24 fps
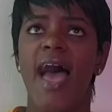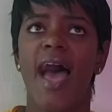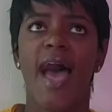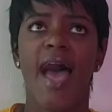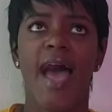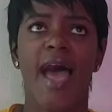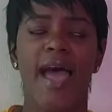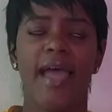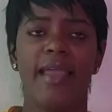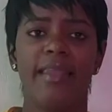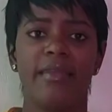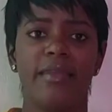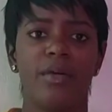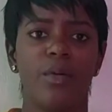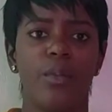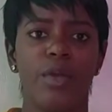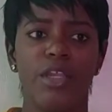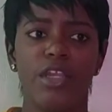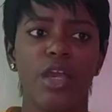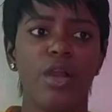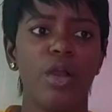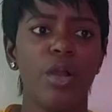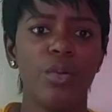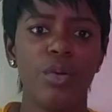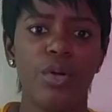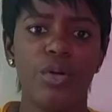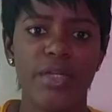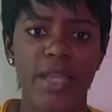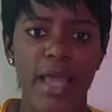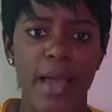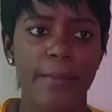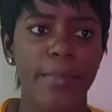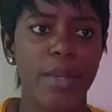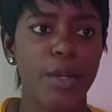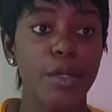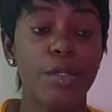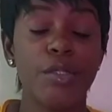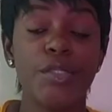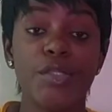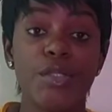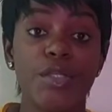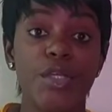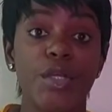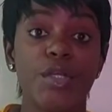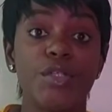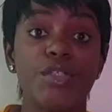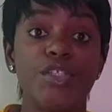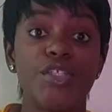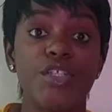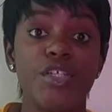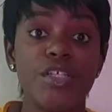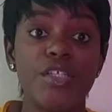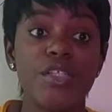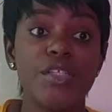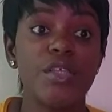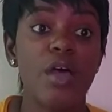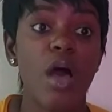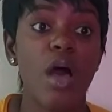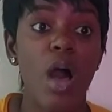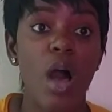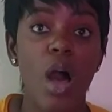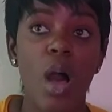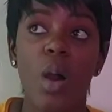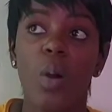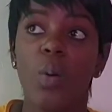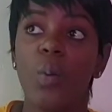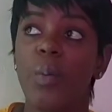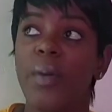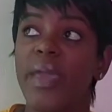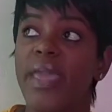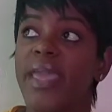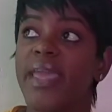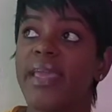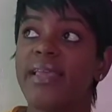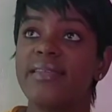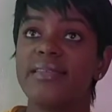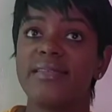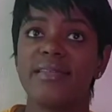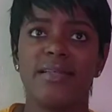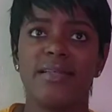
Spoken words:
and when you go around that person, you're just always